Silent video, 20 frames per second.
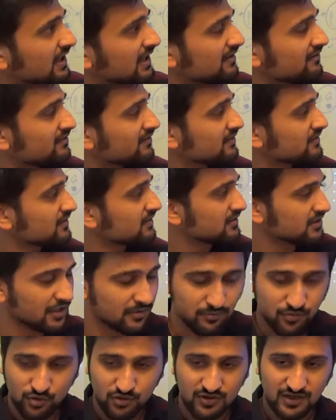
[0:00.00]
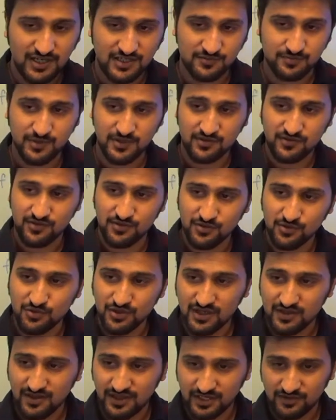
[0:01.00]
have the temporal aspect. So you
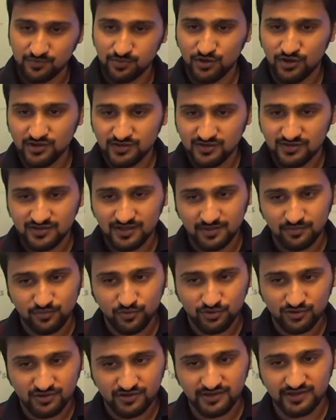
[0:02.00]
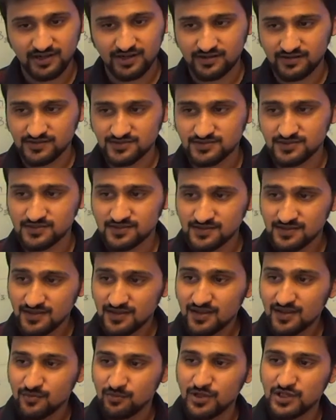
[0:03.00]
can exploit the temporal redundancies
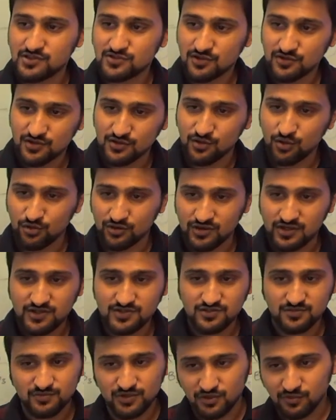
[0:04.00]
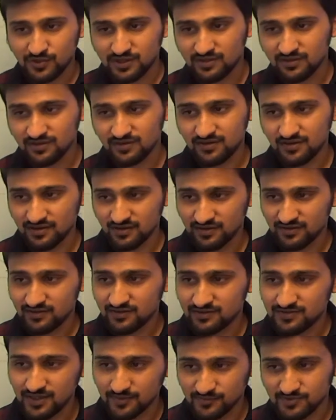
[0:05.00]
based on the correlation between uh,
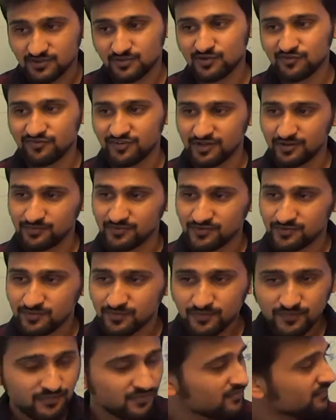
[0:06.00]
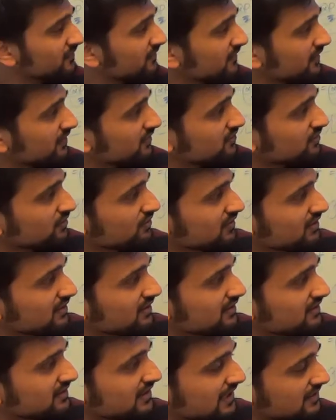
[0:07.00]
subsequent frames. So
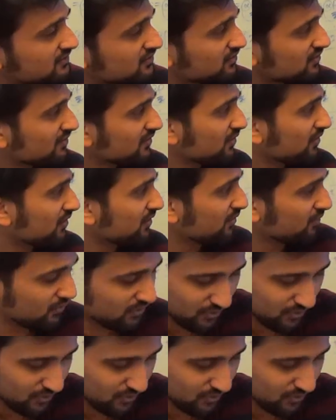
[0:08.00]
uh, that's uh,